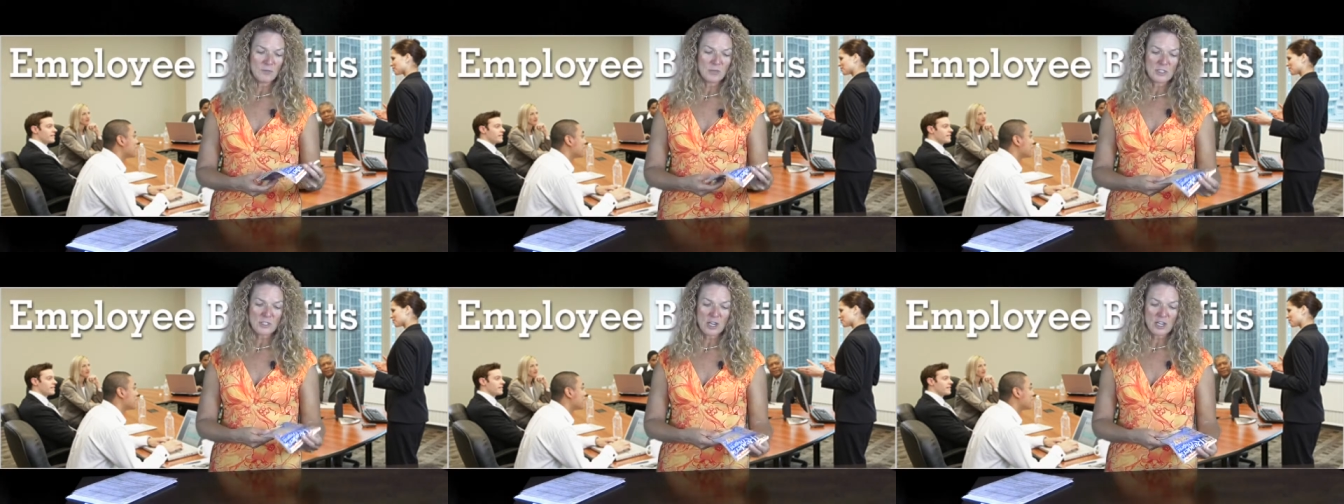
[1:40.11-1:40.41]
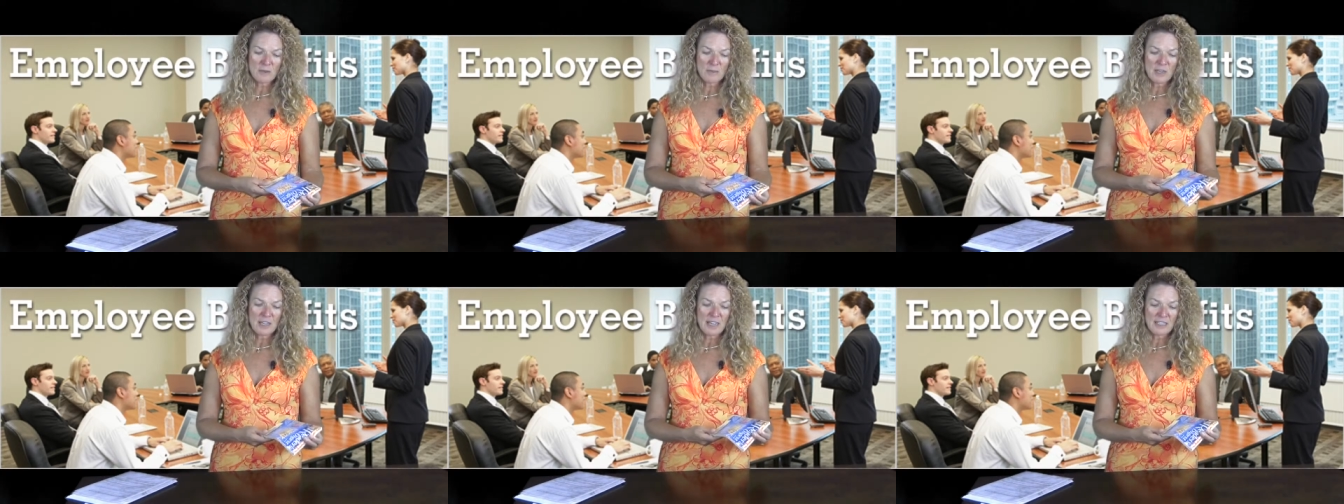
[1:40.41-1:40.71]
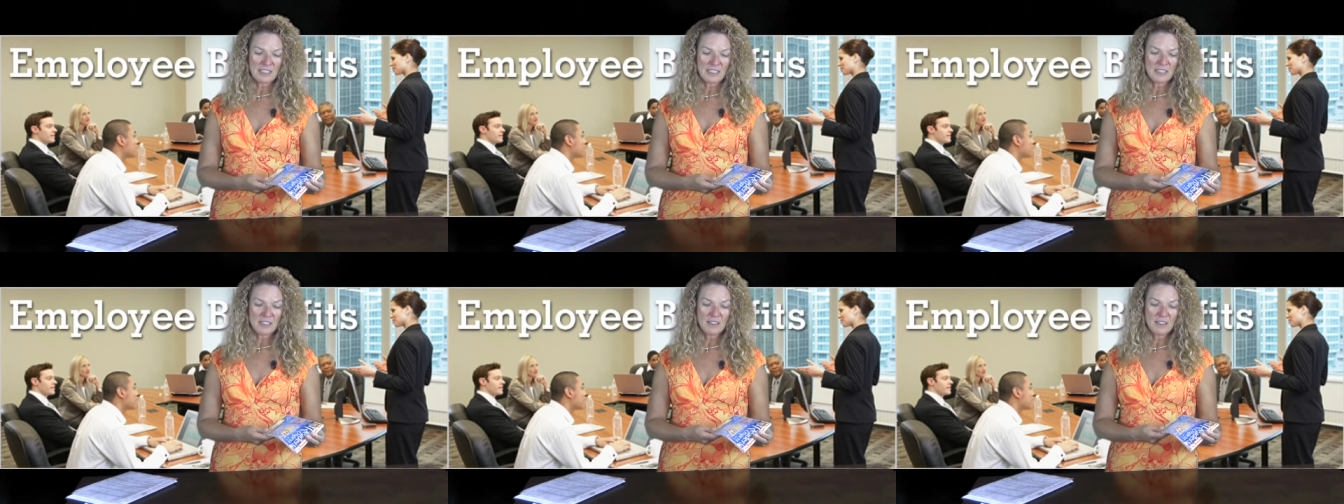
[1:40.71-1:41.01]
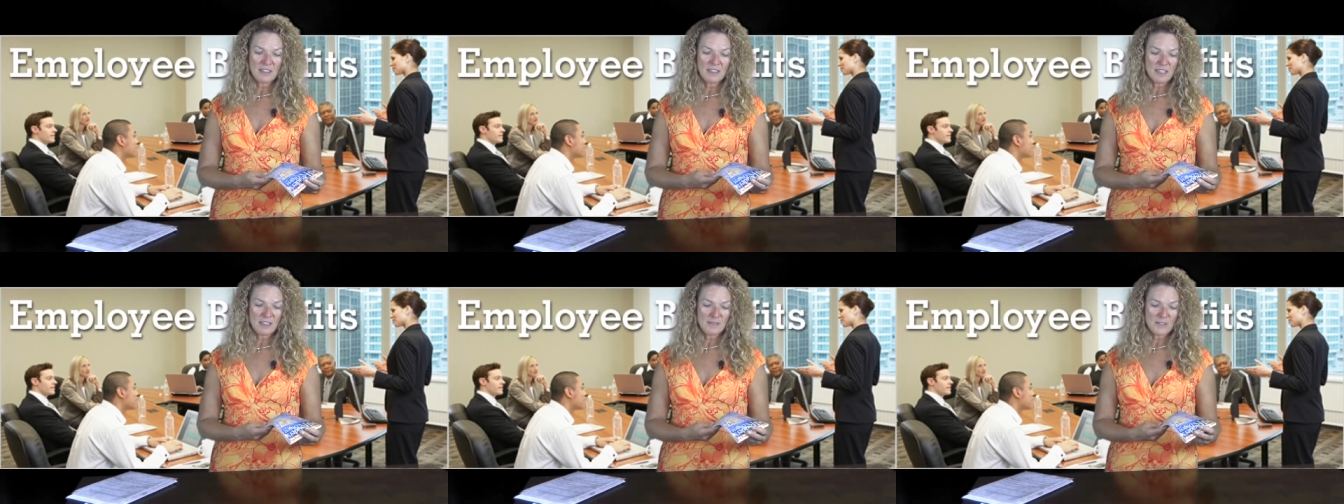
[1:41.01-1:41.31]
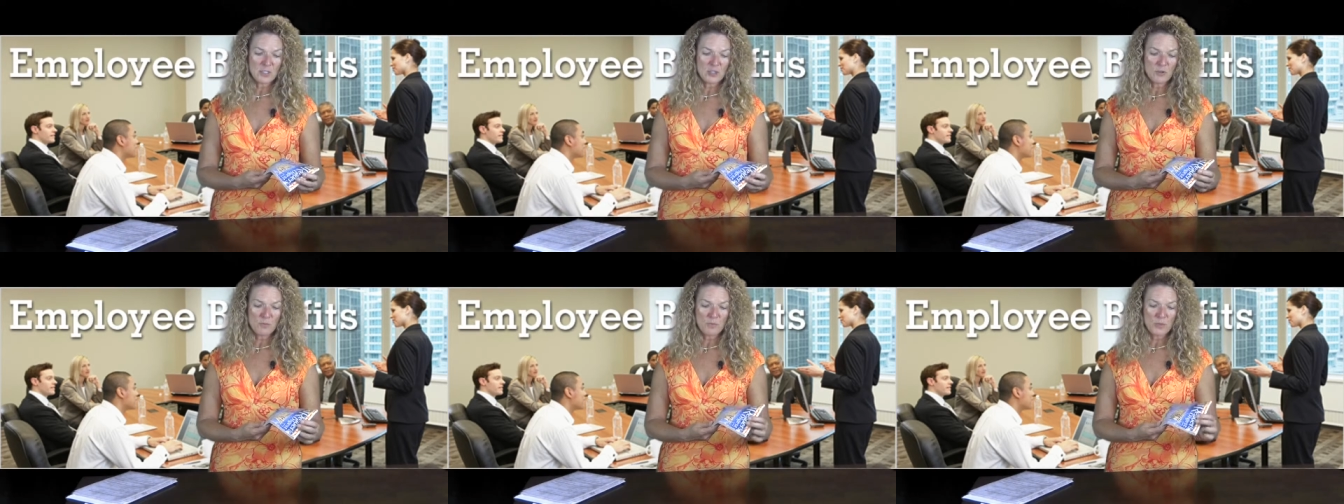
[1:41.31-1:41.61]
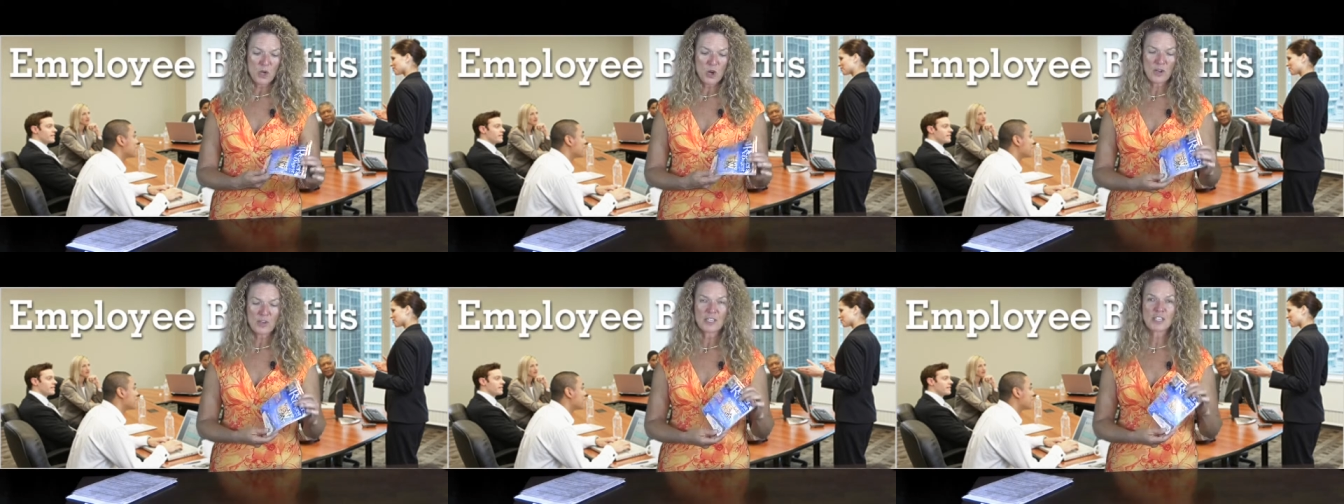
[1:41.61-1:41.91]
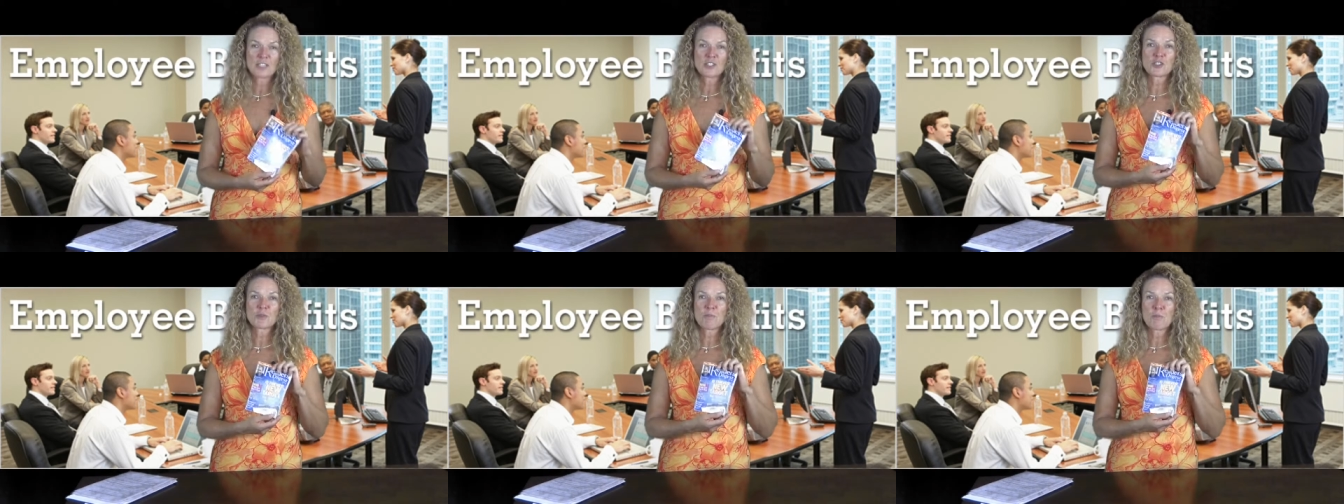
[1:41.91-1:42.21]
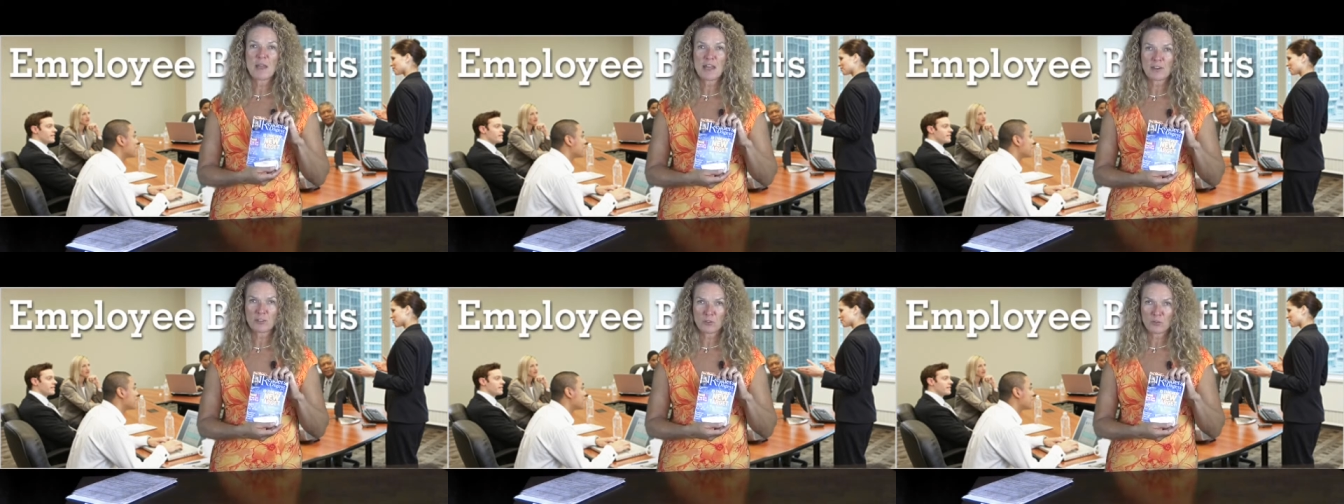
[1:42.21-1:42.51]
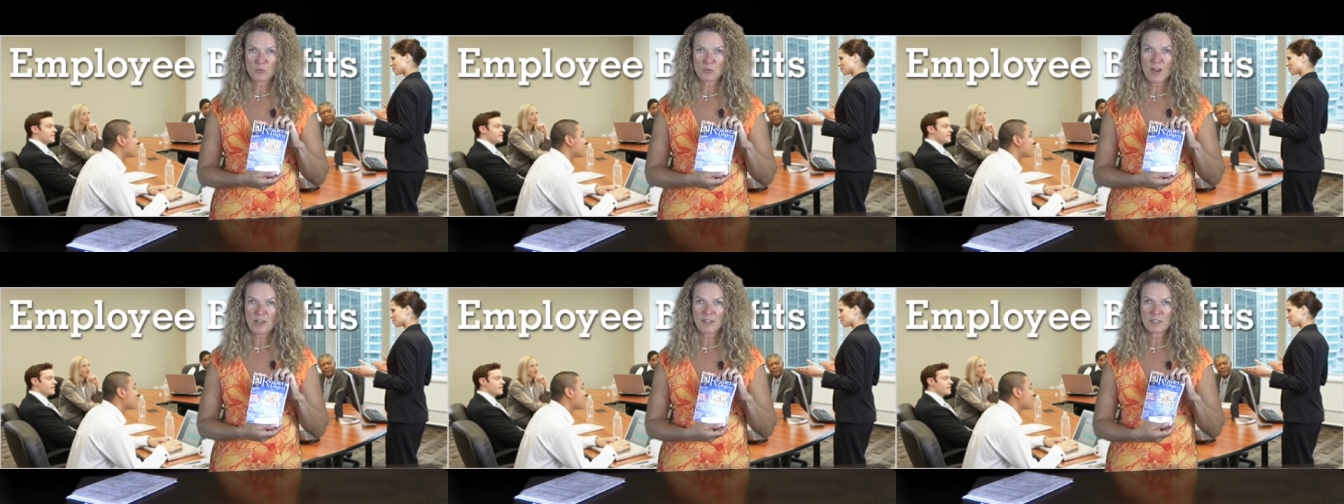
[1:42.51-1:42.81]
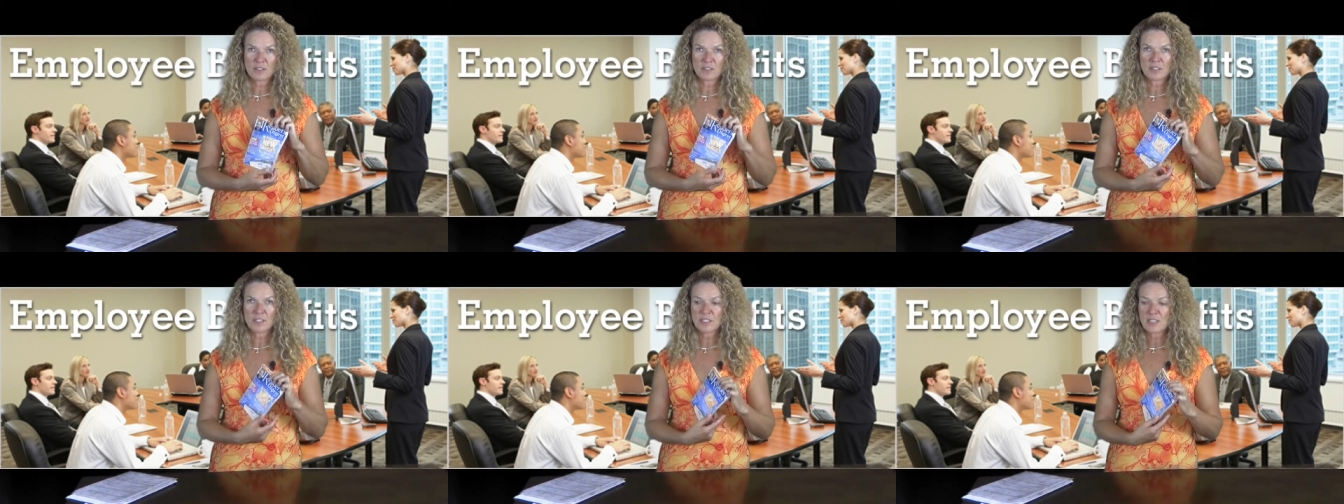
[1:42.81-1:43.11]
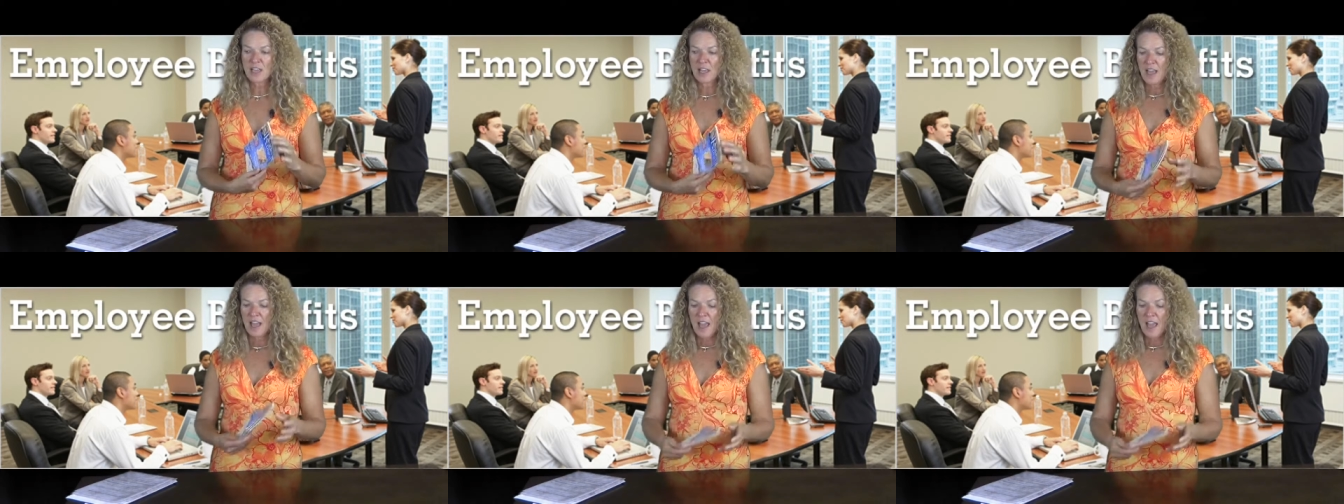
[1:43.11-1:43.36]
was talking about identity thieves' new target is your medical records.